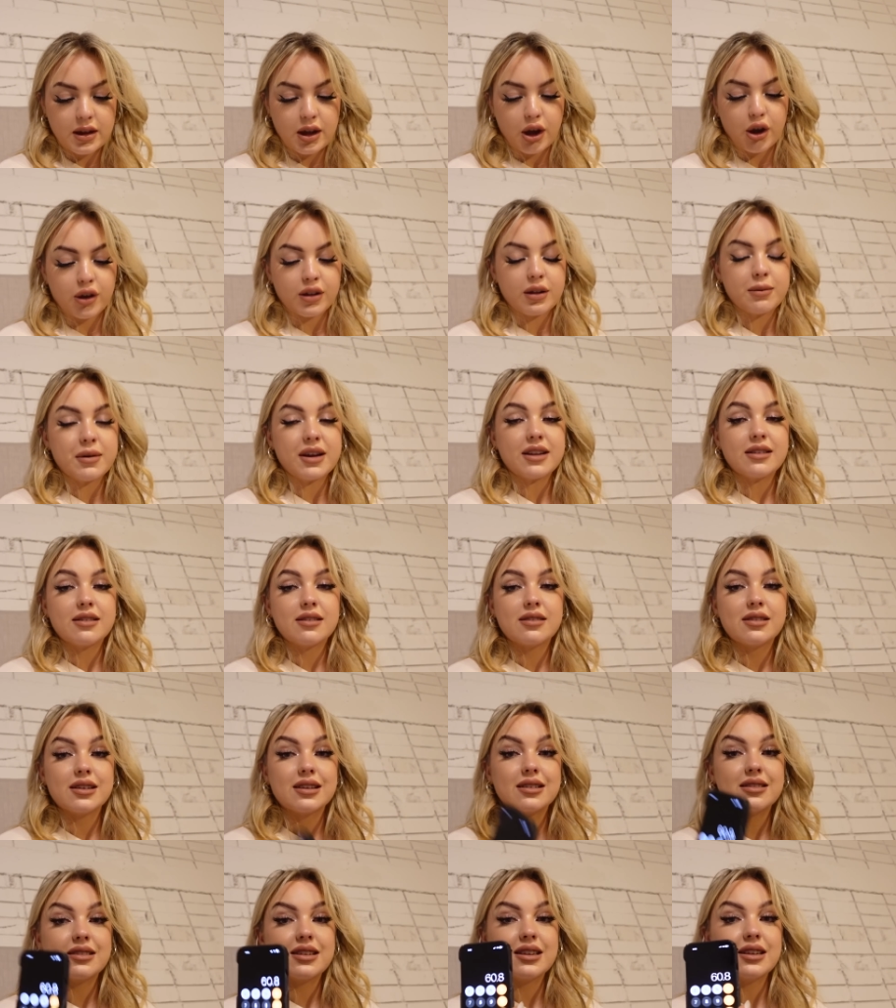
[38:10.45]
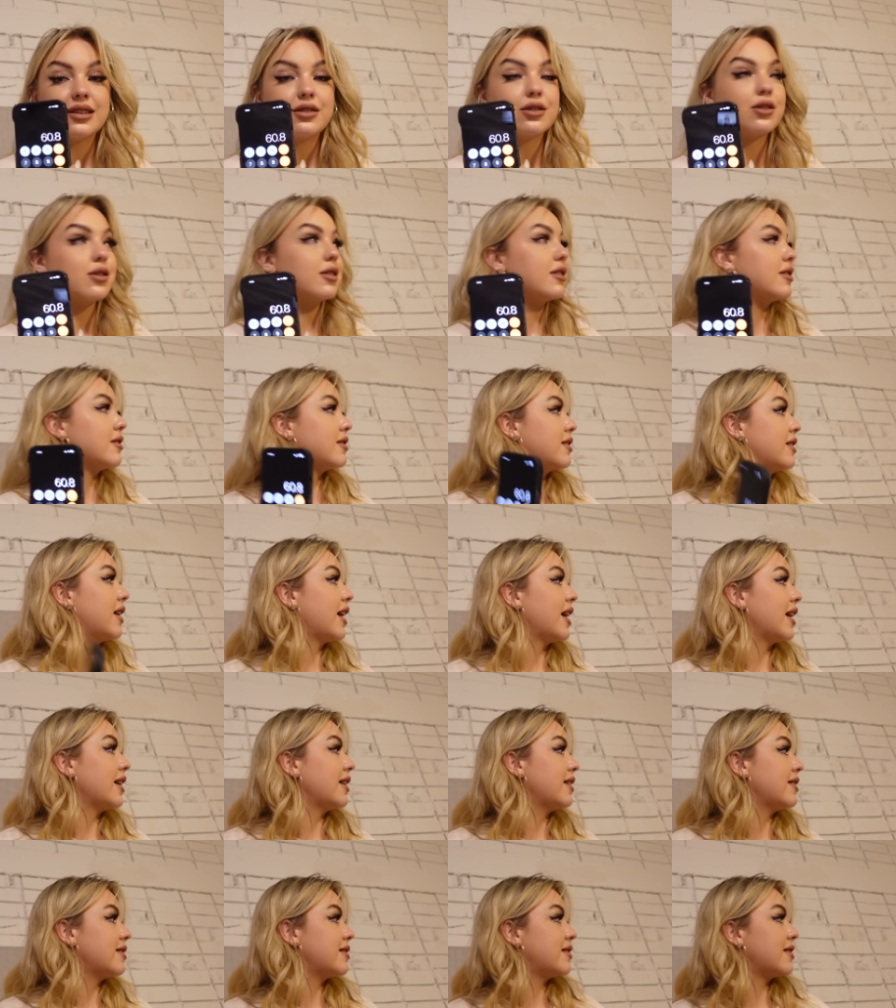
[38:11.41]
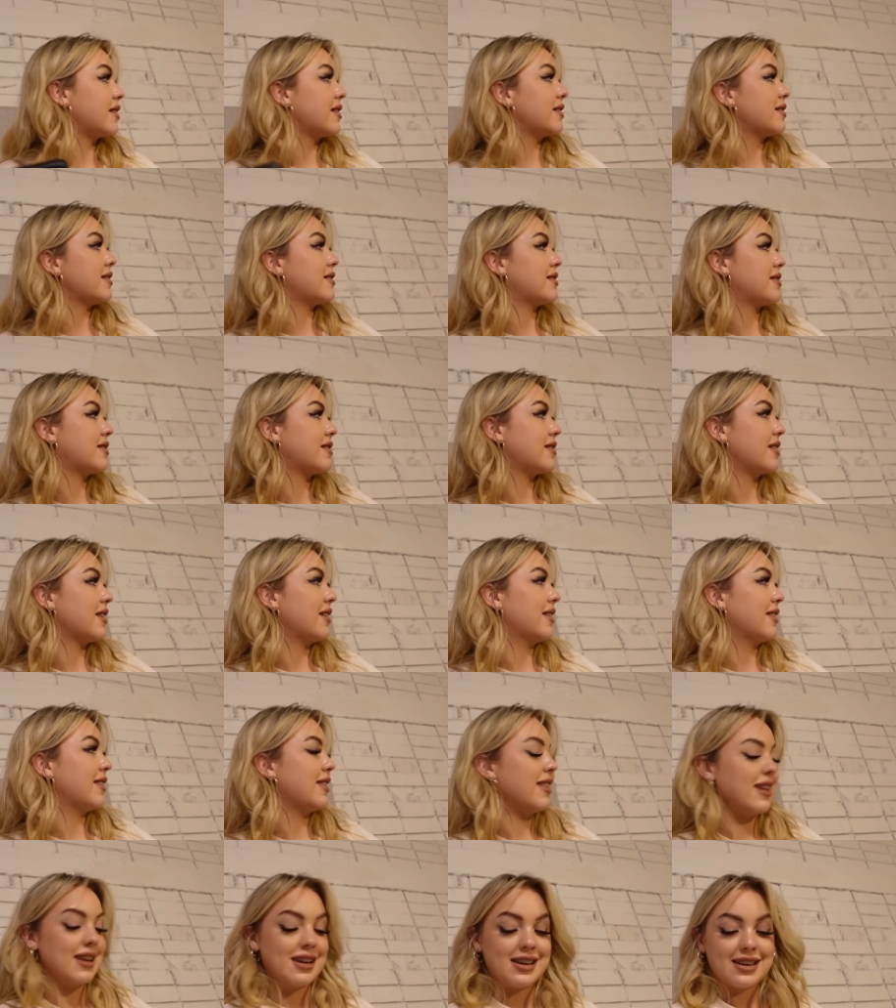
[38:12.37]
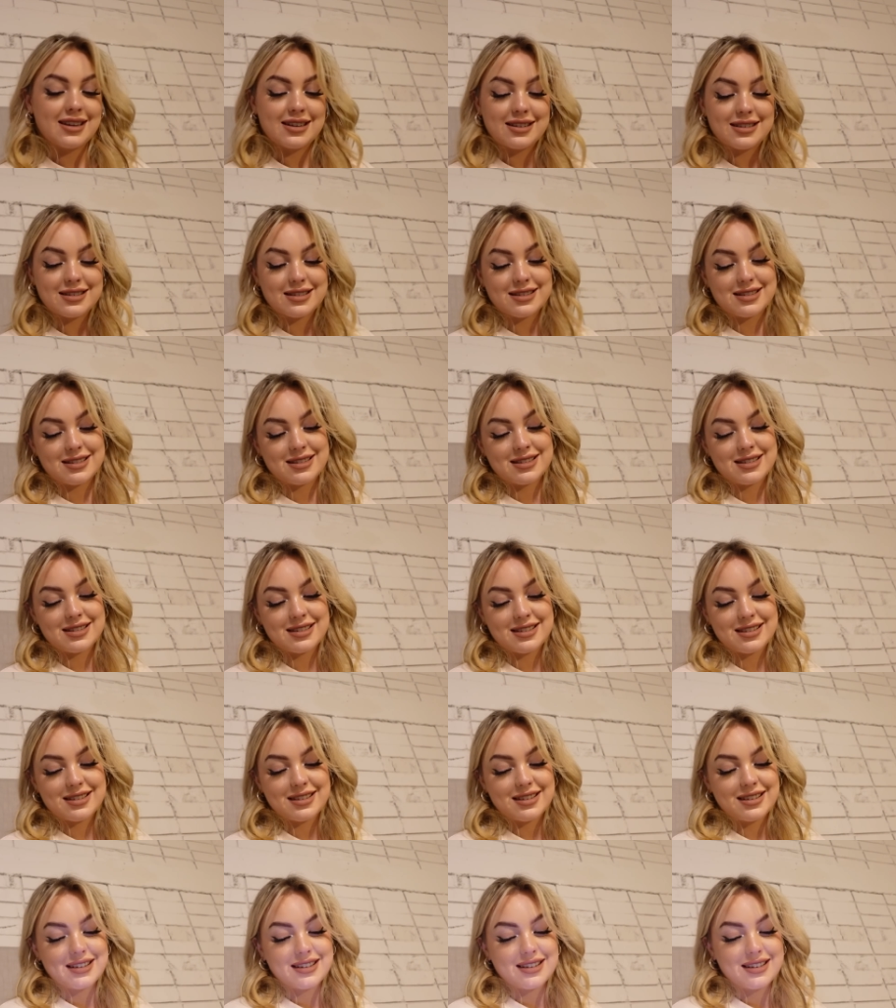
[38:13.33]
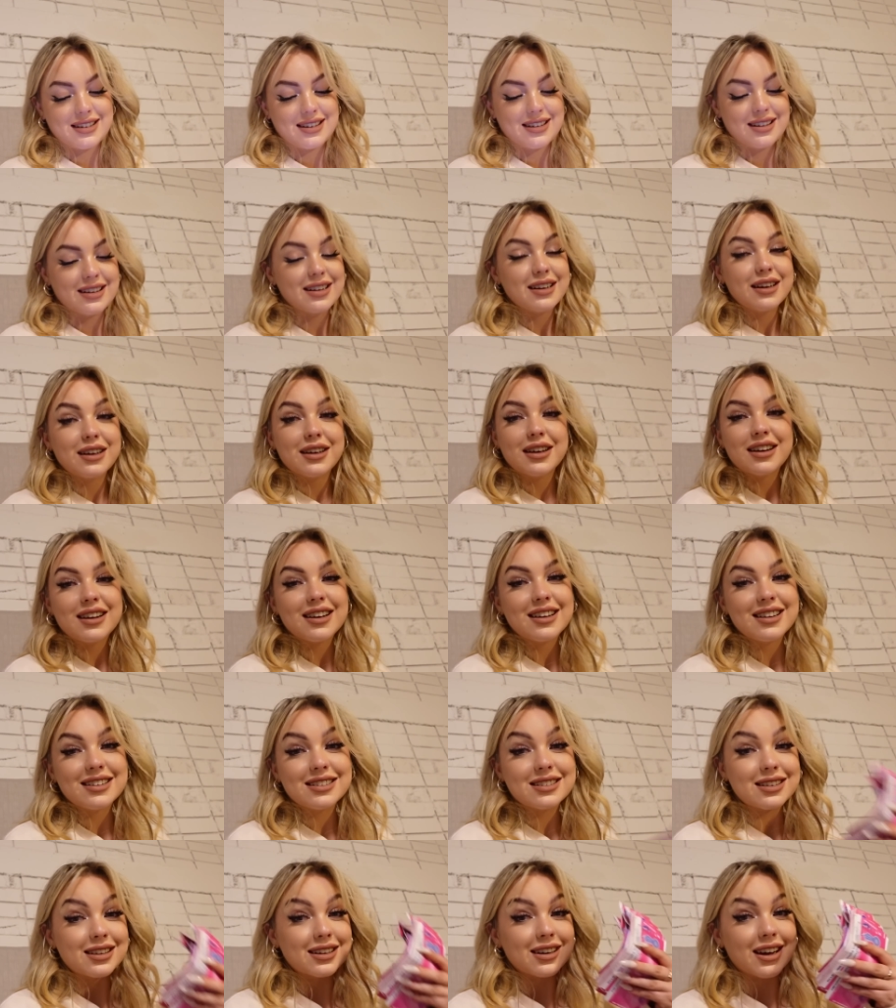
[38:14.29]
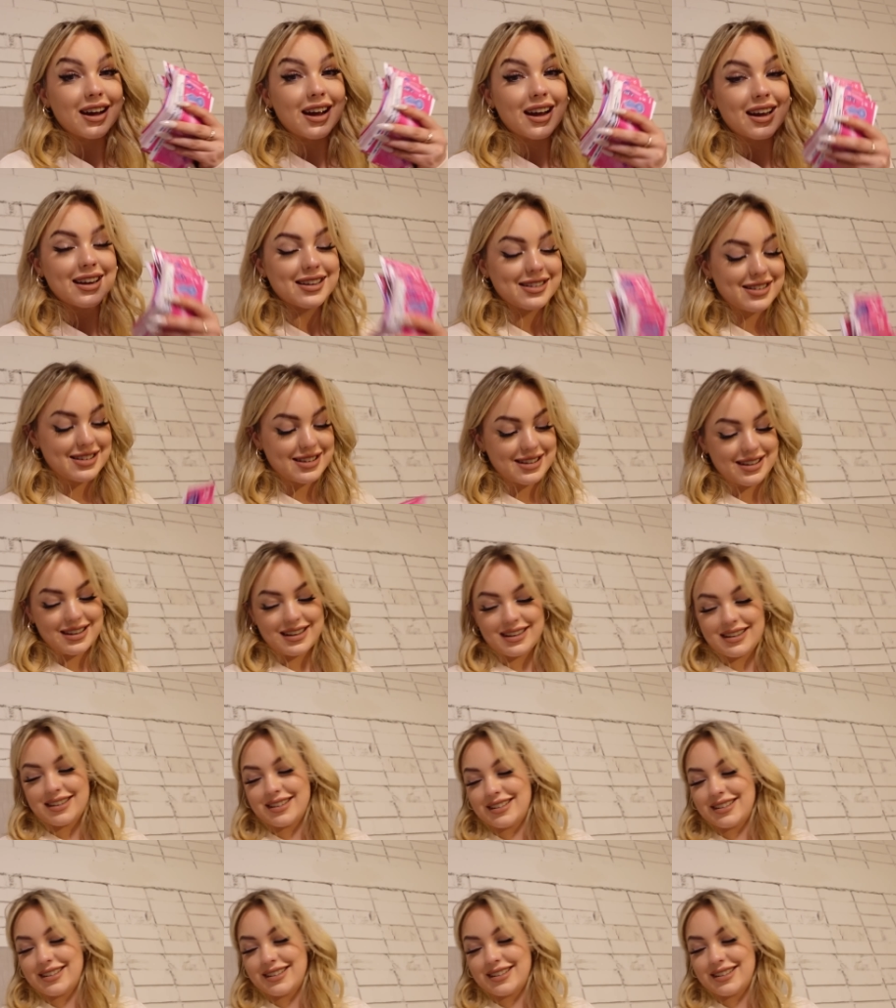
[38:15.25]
I only made $60.80 in these tonight